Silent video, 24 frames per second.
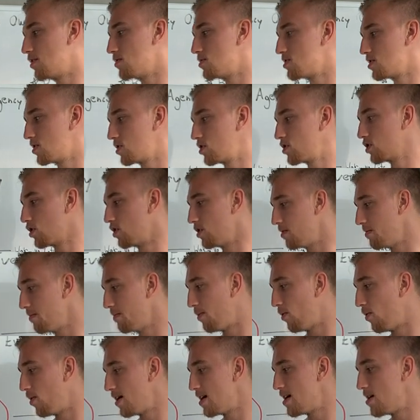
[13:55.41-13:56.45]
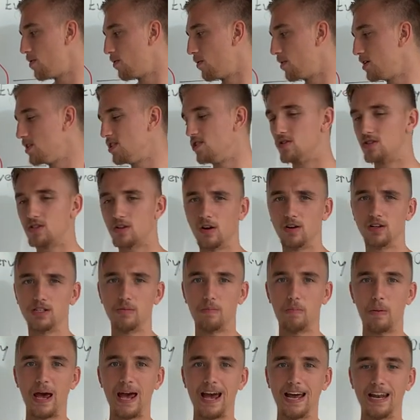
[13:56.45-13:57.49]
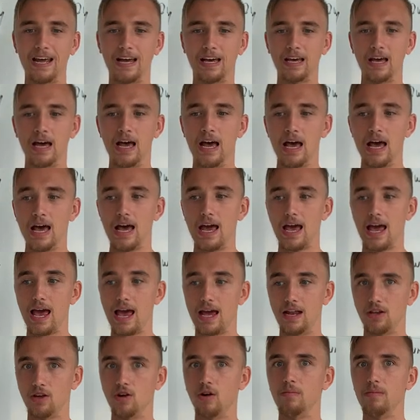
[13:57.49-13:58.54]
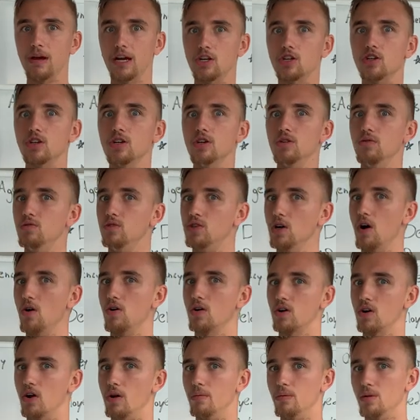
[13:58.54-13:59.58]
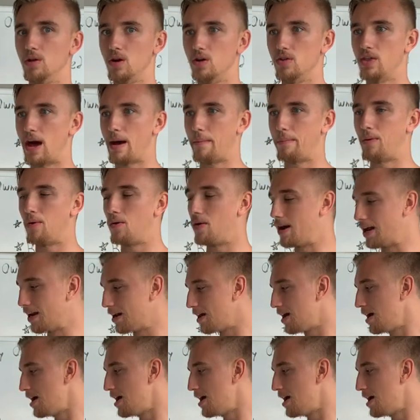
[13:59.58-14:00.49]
There's a certain point where you start to panic, and you'll make sure you don't go below that point.